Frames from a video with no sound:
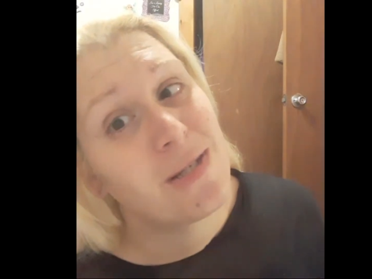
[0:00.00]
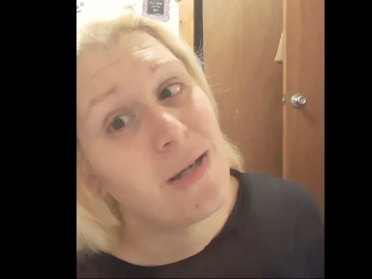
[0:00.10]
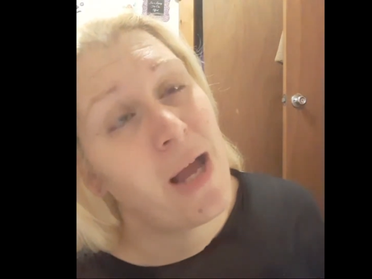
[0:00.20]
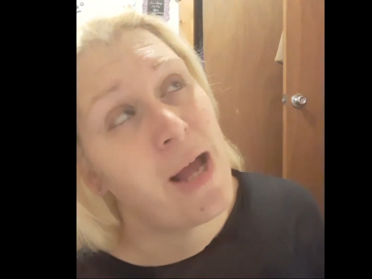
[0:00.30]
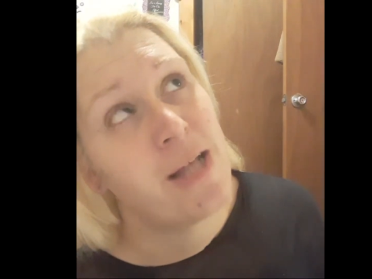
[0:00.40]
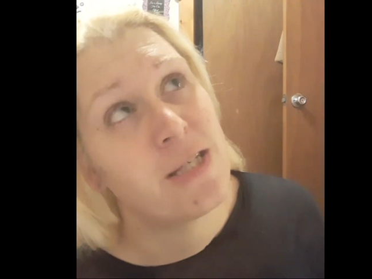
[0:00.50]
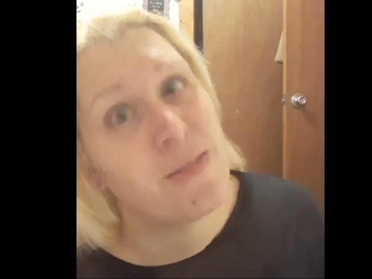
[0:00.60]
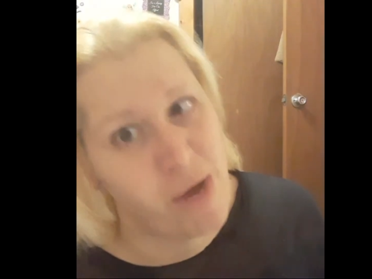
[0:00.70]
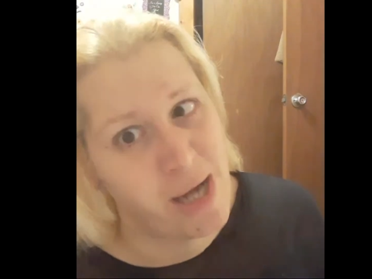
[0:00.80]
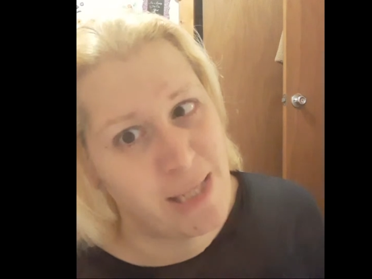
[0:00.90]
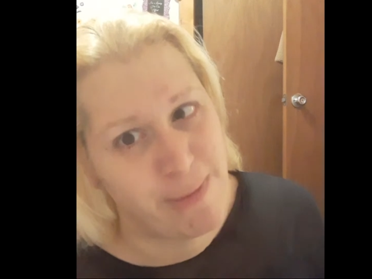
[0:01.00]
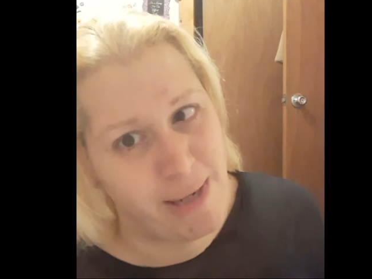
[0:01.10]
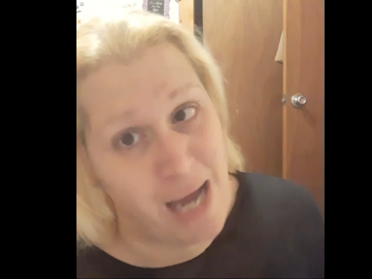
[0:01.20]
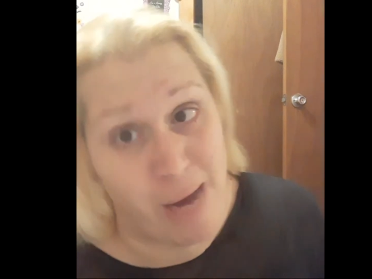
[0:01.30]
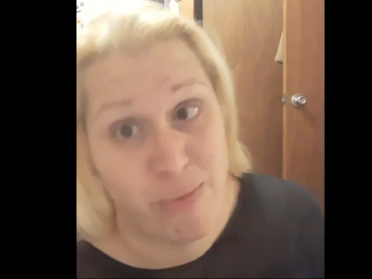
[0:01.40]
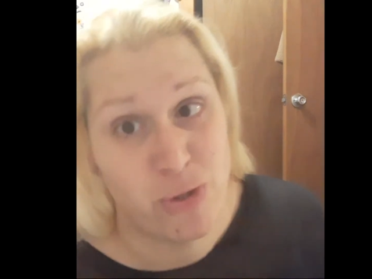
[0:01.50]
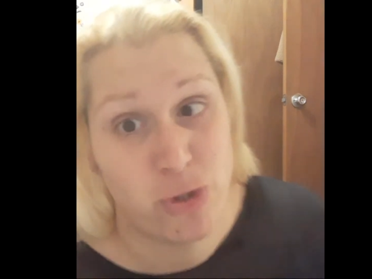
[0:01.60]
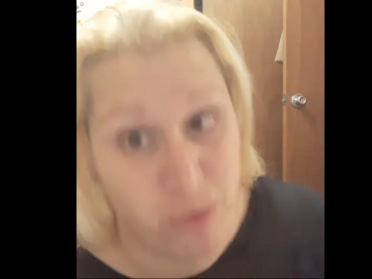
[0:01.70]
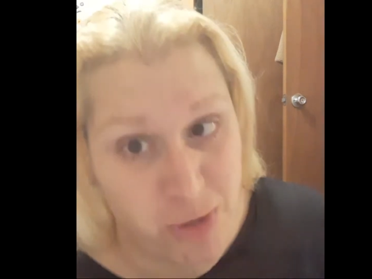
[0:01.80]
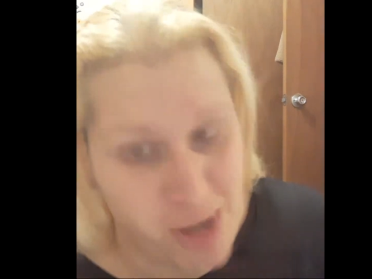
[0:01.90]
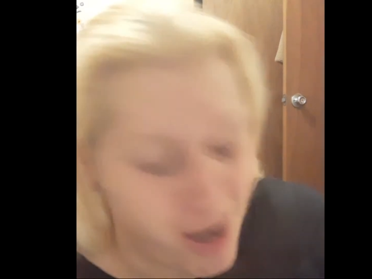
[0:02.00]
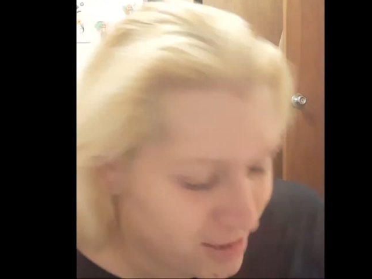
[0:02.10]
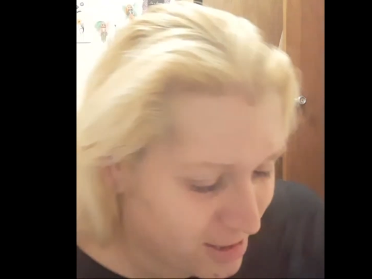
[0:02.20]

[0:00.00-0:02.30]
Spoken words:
and surprised me. I was so shocked.